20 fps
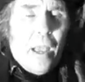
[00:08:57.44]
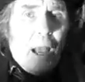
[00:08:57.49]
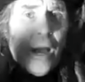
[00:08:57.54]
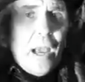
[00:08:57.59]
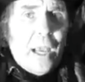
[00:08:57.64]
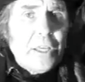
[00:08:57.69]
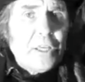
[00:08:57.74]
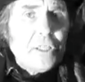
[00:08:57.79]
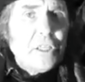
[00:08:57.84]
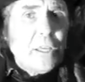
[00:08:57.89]

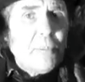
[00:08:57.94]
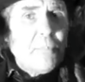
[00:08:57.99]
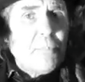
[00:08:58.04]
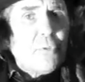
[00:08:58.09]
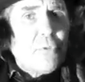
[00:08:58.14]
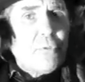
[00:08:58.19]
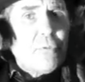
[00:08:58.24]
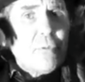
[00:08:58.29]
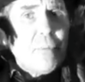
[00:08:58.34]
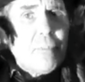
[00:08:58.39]
I seem
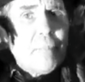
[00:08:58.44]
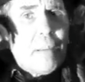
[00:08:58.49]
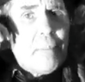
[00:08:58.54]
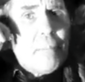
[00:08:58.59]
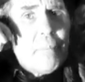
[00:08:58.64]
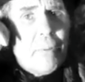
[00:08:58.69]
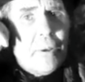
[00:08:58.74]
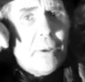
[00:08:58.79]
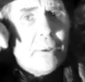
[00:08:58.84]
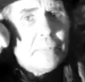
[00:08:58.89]
to
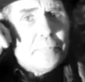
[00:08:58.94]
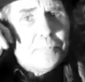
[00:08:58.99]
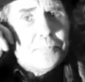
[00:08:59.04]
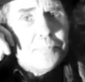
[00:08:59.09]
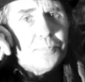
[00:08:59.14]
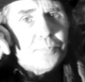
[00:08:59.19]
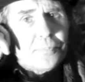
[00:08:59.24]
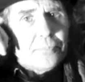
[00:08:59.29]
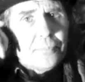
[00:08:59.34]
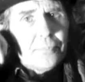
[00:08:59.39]
remember
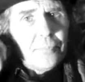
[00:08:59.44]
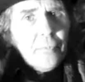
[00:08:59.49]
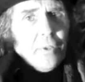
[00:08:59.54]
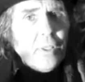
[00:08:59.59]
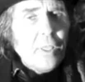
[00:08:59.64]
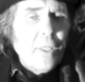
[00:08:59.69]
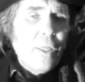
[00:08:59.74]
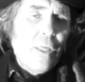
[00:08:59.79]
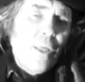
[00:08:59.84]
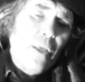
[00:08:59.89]

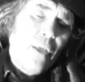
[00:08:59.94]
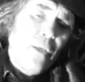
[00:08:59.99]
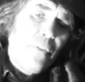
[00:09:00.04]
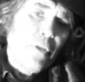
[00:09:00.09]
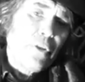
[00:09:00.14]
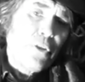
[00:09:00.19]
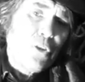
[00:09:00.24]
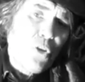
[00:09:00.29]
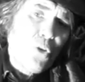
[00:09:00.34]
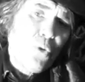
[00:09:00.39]

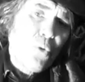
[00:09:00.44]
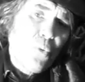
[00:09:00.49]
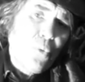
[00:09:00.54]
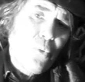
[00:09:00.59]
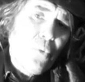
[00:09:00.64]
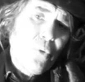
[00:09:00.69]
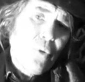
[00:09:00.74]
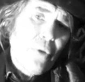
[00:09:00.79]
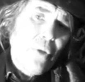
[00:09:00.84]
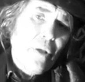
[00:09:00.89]
that
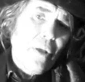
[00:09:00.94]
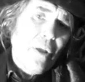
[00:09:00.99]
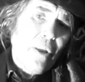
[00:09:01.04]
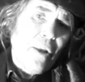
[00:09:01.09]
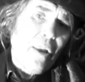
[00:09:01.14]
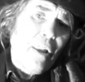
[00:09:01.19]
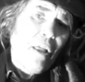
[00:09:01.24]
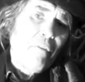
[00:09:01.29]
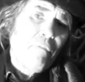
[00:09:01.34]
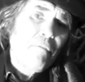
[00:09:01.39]
you
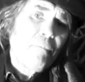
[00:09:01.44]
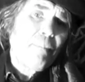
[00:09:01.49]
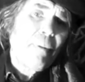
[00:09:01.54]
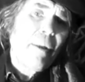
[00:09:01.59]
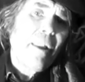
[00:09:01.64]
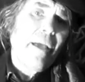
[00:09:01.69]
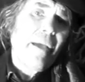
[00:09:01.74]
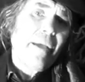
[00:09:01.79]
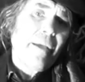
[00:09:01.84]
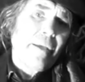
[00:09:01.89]
love
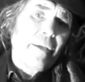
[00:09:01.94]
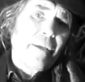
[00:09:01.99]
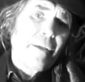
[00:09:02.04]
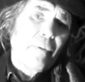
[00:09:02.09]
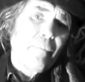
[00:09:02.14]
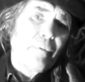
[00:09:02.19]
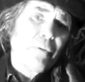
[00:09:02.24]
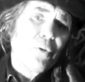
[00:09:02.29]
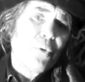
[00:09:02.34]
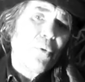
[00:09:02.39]

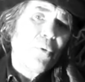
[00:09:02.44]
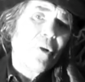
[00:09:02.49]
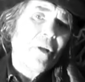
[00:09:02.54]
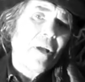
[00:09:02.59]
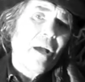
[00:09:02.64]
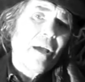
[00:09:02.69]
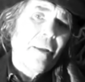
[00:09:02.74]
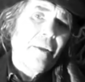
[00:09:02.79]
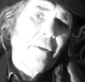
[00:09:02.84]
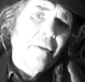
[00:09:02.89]
playing with your
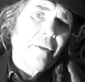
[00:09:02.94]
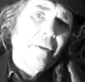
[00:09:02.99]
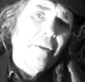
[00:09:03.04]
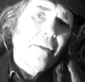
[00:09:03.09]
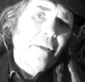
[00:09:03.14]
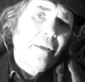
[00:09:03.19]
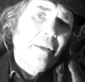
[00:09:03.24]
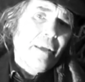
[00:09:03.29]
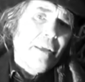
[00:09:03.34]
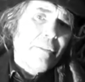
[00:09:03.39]
gun,
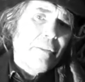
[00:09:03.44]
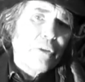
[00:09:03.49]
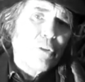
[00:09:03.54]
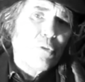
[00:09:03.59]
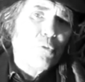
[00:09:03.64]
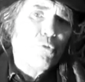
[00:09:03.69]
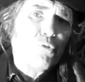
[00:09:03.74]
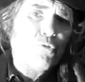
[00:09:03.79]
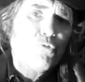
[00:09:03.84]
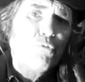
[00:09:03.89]
that
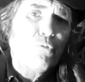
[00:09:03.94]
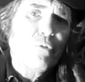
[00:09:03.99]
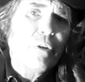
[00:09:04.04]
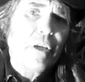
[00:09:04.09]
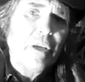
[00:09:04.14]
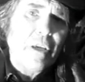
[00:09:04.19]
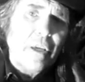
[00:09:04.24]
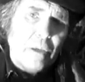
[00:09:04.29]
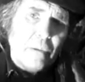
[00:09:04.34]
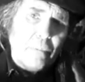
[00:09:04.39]
you
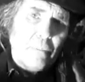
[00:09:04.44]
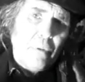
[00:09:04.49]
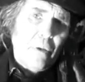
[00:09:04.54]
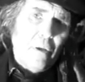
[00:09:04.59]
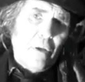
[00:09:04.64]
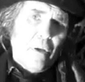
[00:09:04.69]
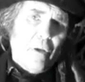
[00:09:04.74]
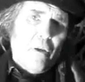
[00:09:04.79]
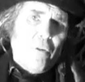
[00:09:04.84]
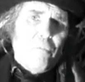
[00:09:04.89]
dream
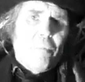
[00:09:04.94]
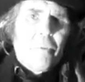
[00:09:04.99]
of